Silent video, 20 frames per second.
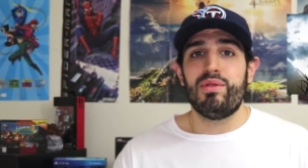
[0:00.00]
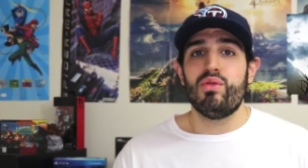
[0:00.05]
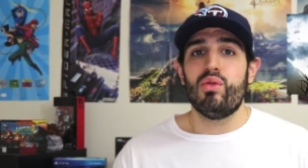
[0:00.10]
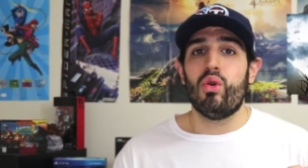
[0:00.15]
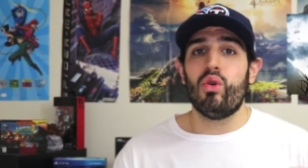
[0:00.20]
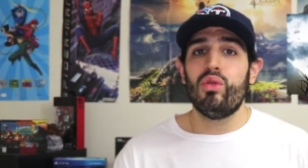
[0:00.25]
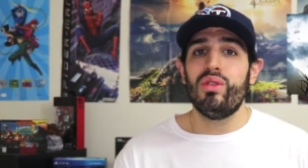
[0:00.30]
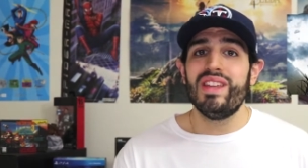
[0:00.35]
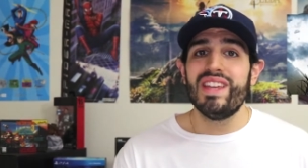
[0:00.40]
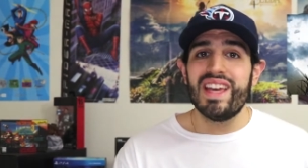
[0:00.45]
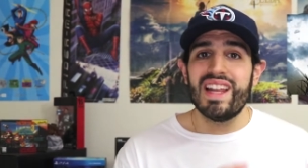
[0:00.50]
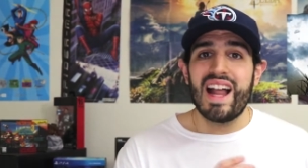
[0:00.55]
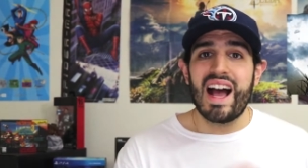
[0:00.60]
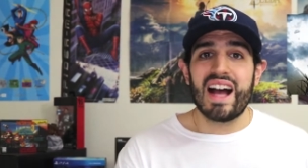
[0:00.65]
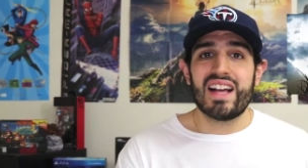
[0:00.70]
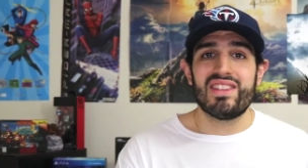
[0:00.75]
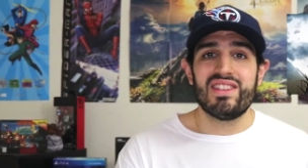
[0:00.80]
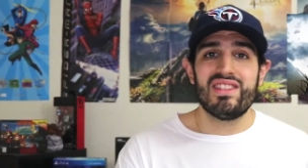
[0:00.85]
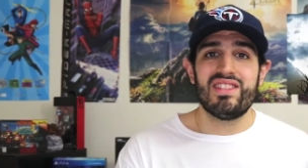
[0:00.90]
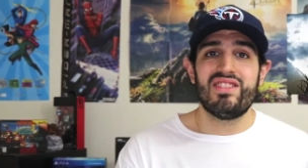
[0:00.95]
you only get
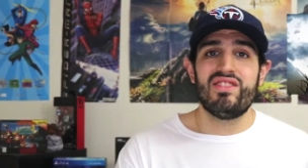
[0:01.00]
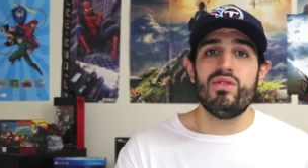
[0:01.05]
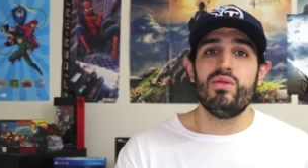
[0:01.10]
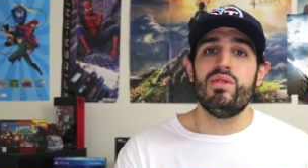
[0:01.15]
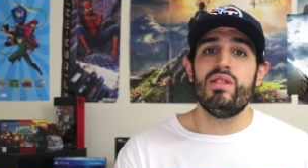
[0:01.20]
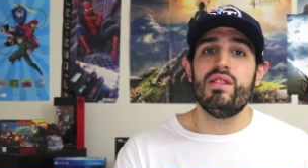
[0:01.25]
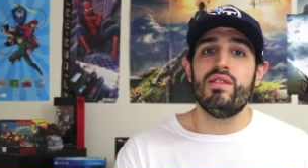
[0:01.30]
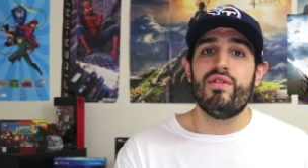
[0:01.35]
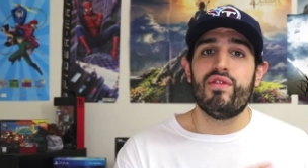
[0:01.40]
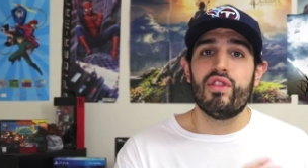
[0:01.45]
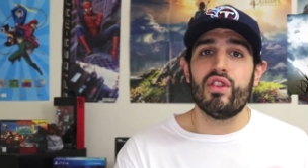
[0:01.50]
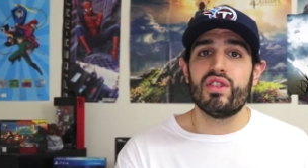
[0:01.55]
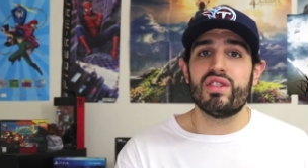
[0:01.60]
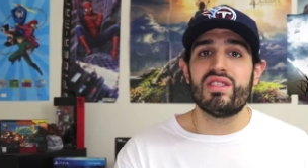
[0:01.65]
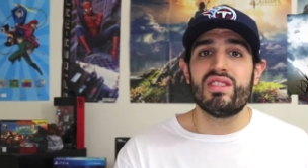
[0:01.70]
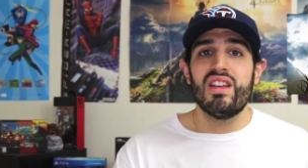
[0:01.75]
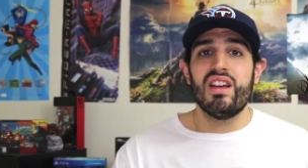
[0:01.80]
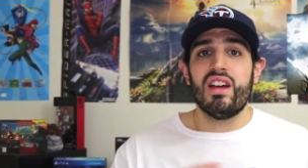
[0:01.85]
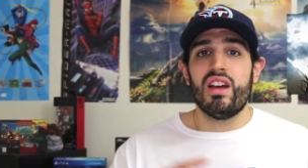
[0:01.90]
access to the first